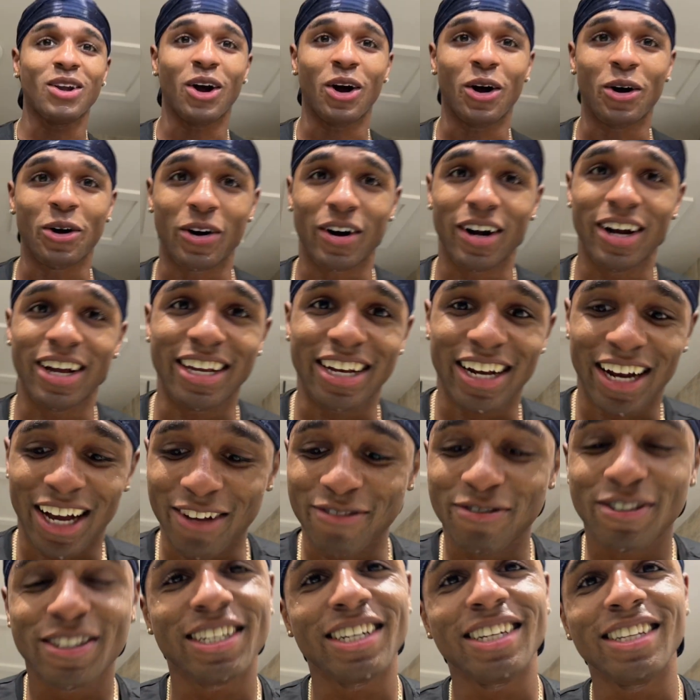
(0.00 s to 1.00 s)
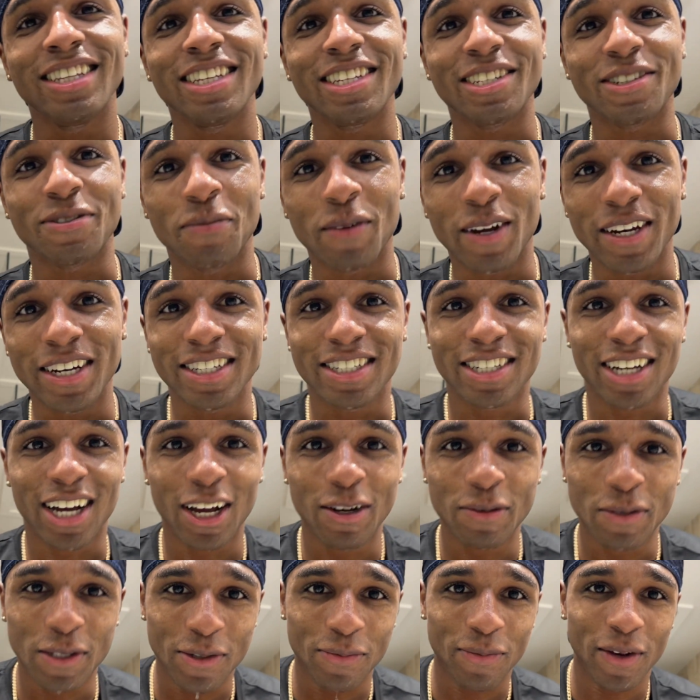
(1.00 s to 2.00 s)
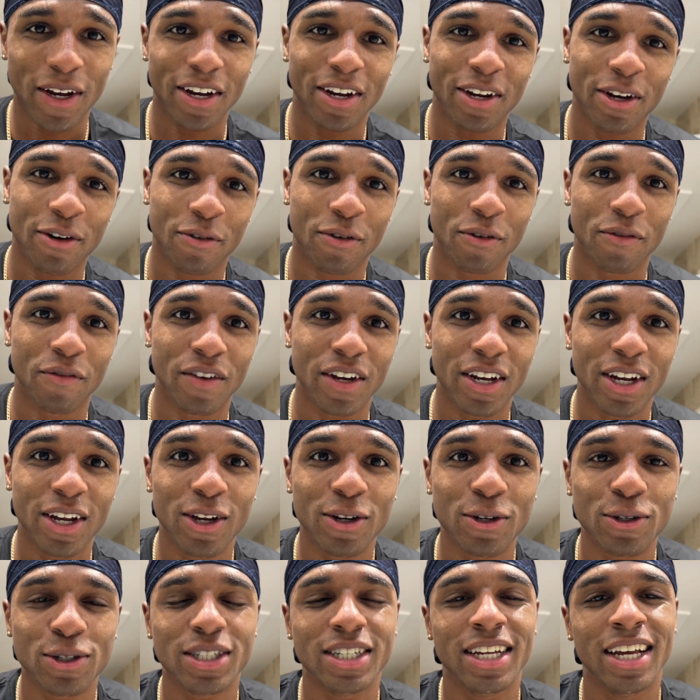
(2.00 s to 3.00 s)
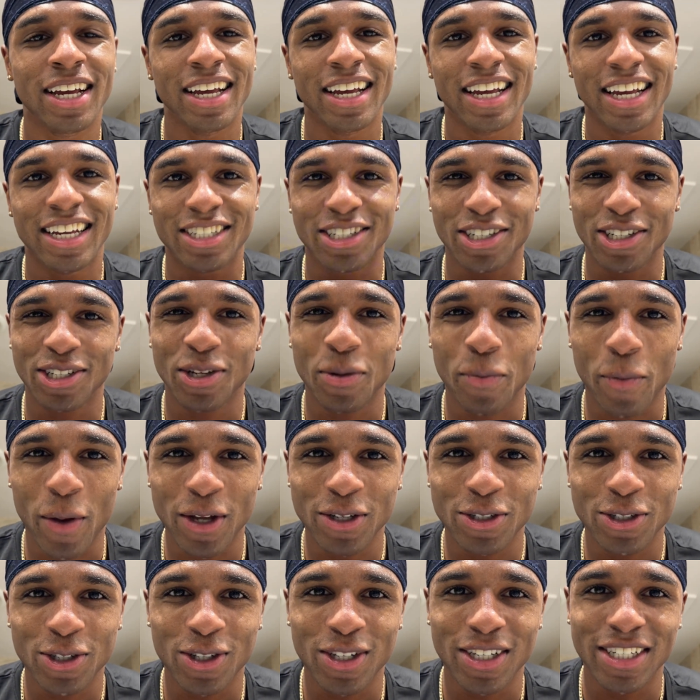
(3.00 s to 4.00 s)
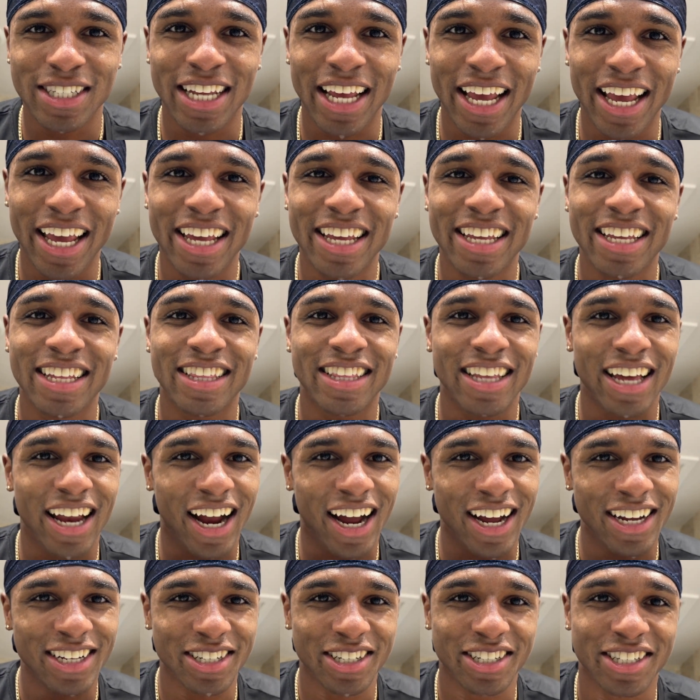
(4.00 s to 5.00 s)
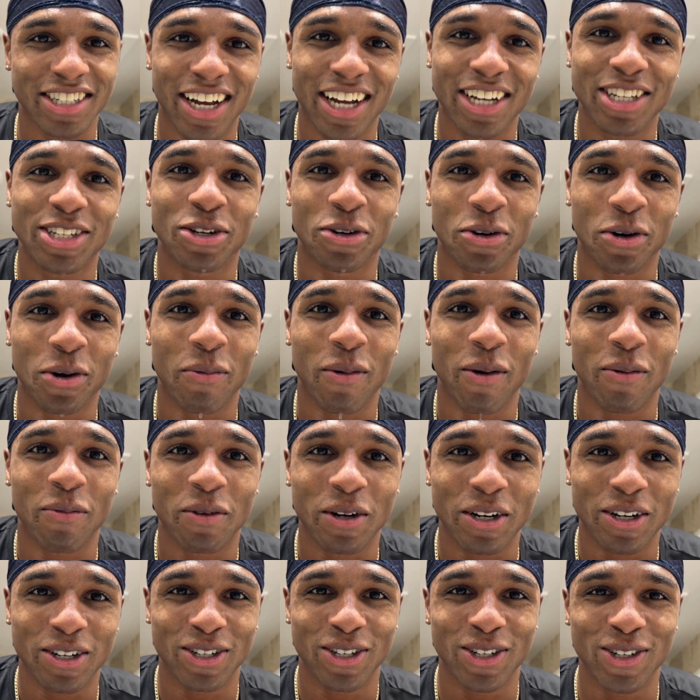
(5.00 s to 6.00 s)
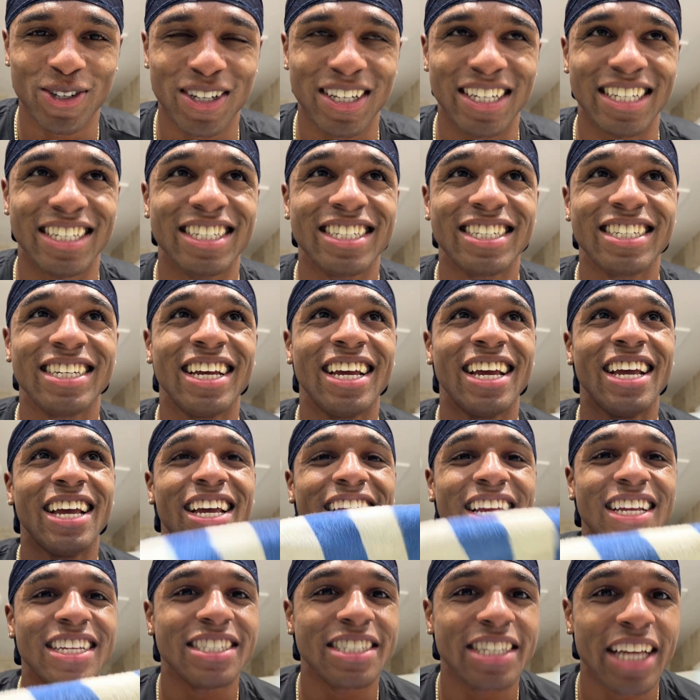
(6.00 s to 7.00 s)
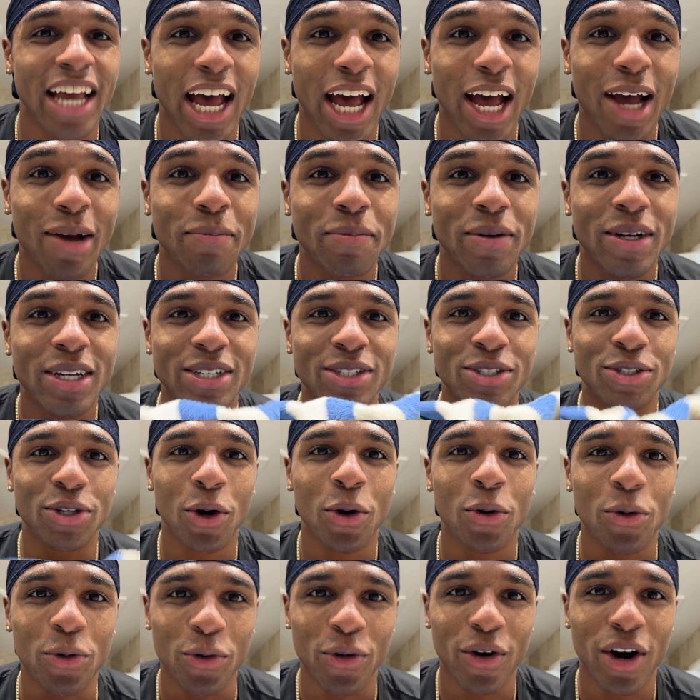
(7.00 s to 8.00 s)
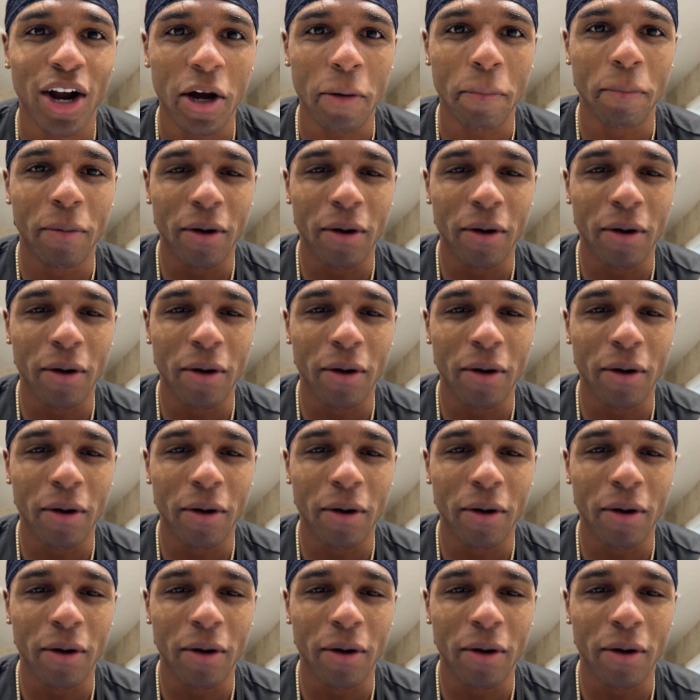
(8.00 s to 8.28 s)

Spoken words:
All right, I've seen this many times in many different videos. Just depends on the day that I decide to remember to do this. Dab, don't rub.